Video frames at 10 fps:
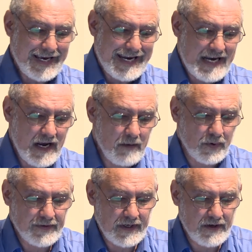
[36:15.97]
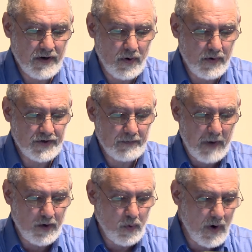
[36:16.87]
enabled and encouraged
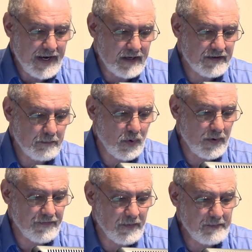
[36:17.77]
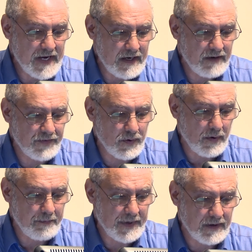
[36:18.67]
by quiet support from native
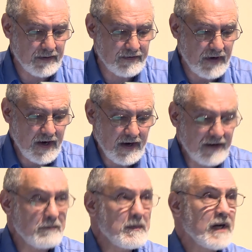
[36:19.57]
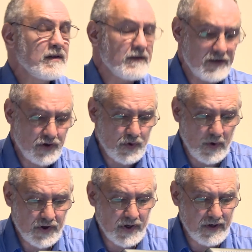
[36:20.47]
Europeans, has made the
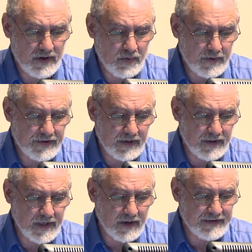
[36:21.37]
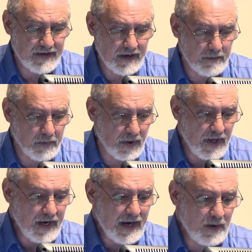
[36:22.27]
situation increasingly untenable.
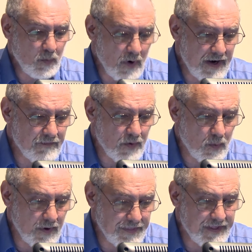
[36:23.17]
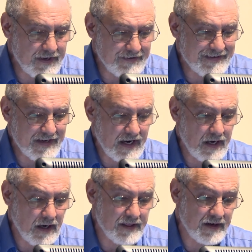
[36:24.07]
And whatever one thinks
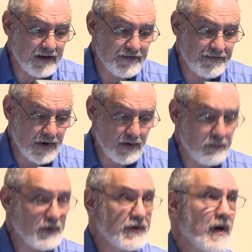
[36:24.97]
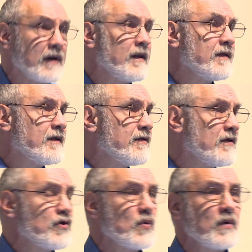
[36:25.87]
today, I think it's fair to project that this
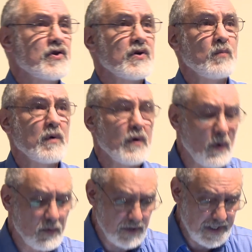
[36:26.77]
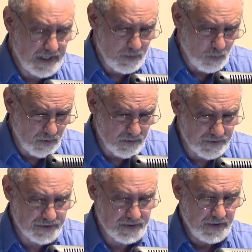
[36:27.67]
situation will only get
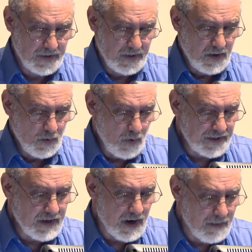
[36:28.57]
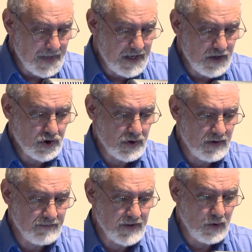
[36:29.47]
worse. What
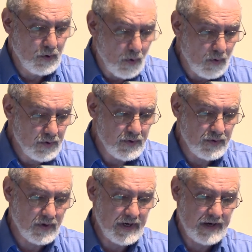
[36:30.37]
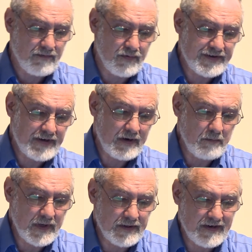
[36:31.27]
combination of the longue durée of
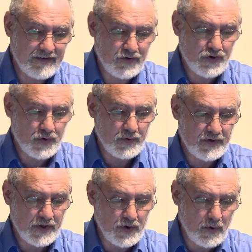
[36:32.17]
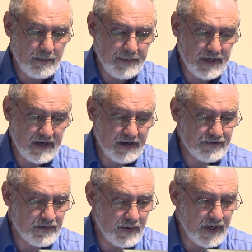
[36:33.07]
resentment at Jews in European
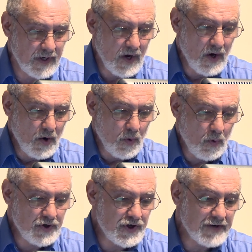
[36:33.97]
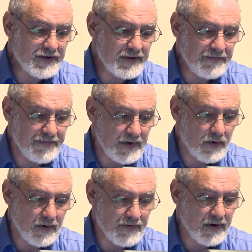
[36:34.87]
history, or just the
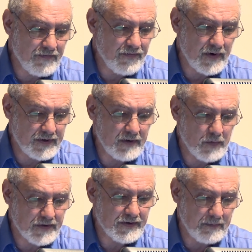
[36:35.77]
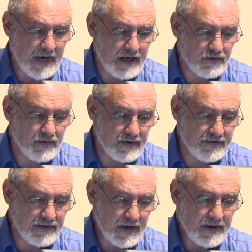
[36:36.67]
fear of confronting Muslim
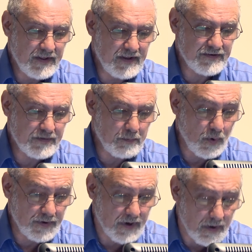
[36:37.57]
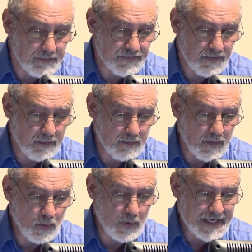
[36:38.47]
hatreds this support comes
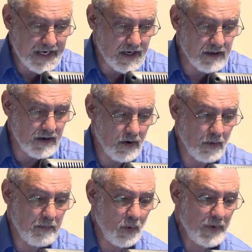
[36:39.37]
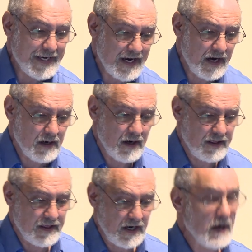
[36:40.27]
from, we can't know, but we can, I
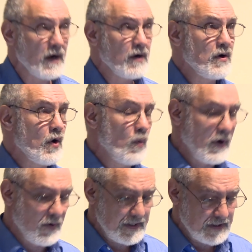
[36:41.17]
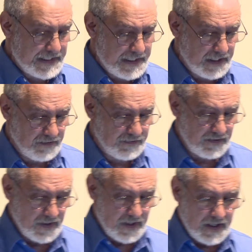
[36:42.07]
think, know where it
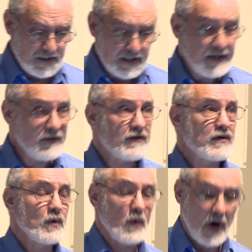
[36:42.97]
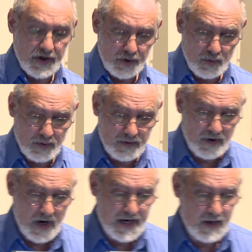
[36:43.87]
leads. It leads to a
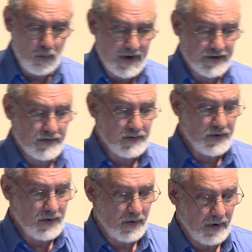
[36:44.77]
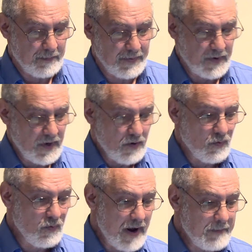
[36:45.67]
Judenrein Western Europe,
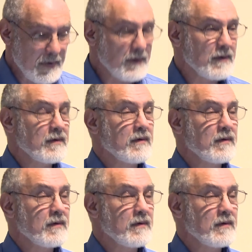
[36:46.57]
right?